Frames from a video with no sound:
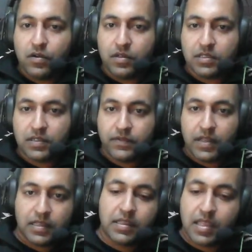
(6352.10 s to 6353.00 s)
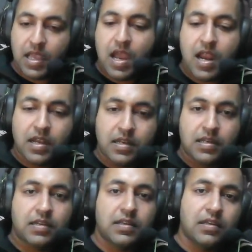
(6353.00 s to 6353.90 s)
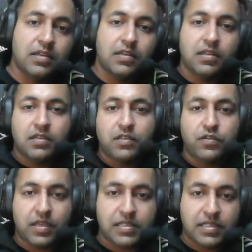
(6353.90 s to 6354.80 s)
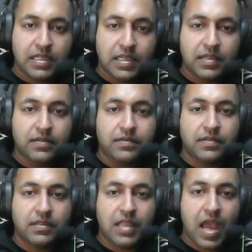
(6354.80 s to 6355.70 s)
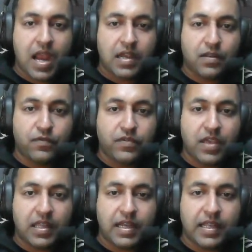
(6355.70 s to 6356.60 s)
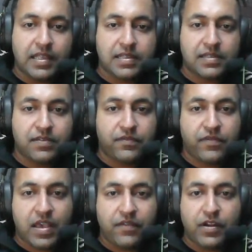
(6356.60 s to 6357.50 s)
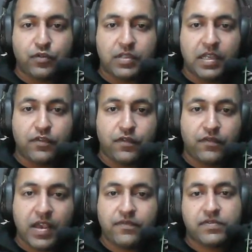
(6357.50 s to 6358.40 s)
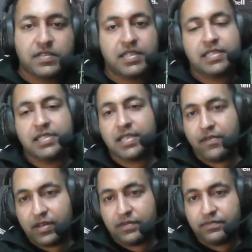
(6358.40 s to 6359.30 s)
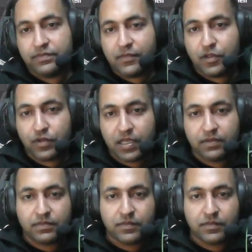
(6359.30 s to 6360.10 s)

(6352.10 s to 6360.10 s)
or stuff like that, you can see that we are getting 5 1 2 3 4 5 6 7. Okay,